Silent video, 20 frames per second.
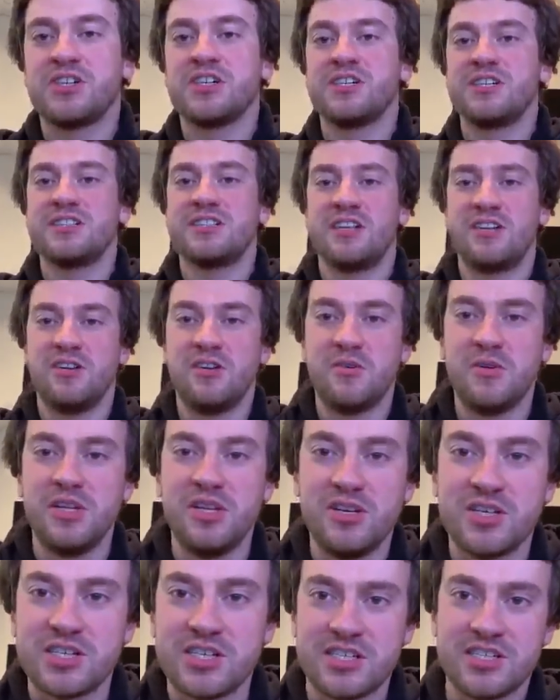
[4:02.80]
artist. I don't know
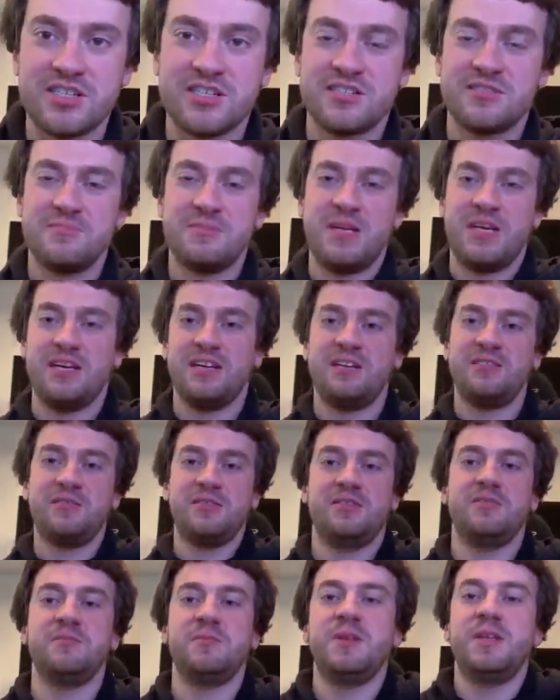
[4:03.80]
any artists, man.
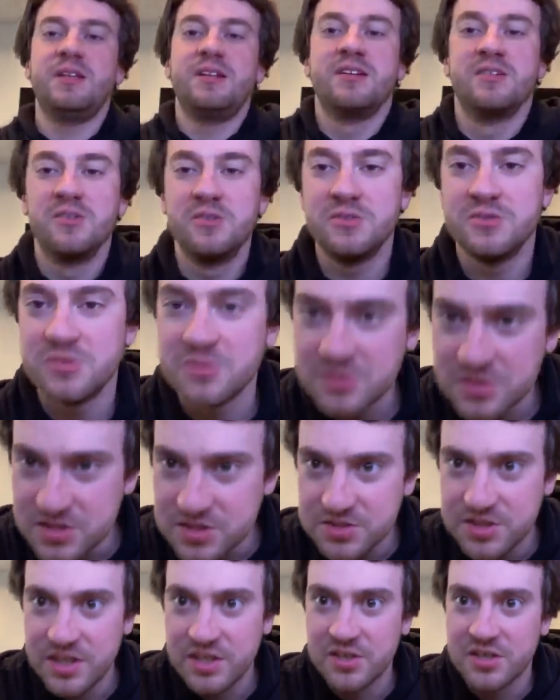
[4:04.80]
What do I mean? Who's, who's a
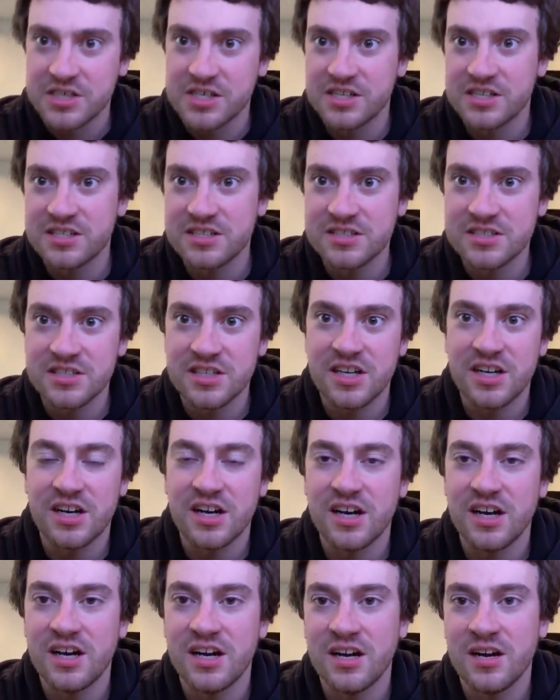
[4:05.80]
great artist?
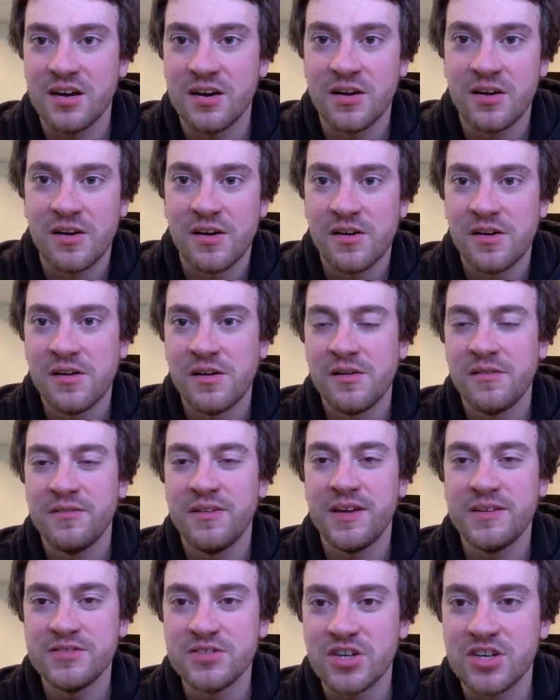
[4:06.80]
Uh,
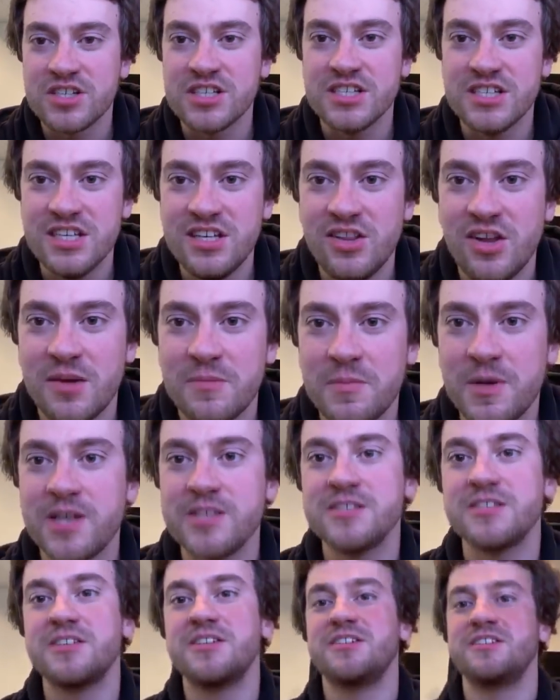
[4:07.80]
favorite artist? Elon
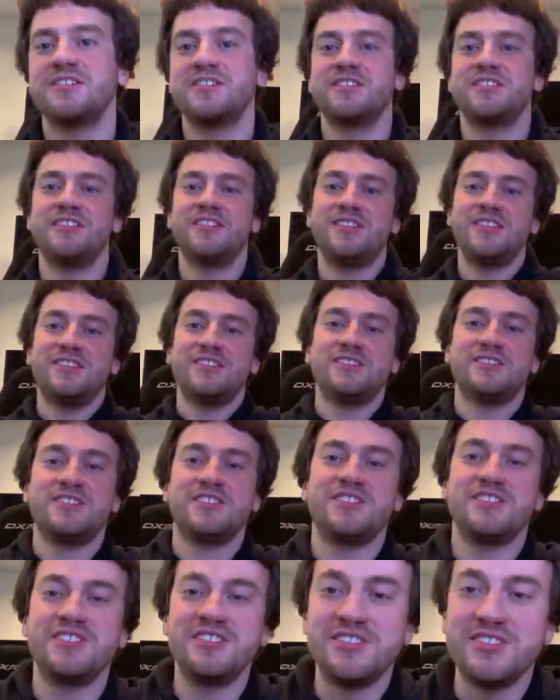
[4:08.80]
Musk. it's,
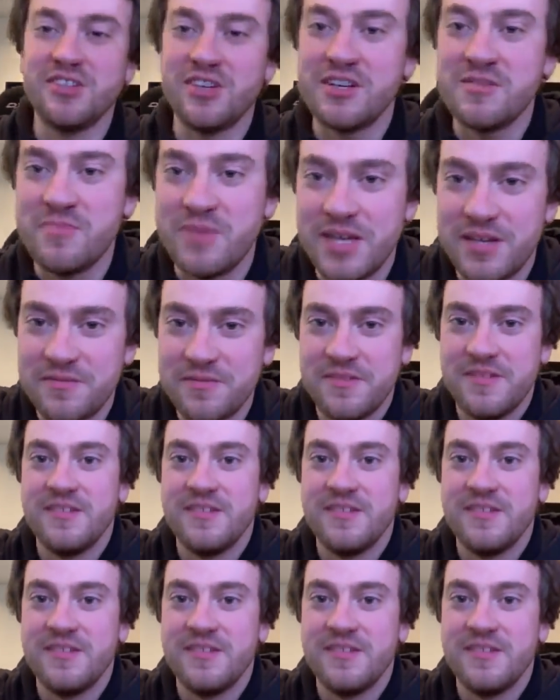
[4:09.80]
it's art, man.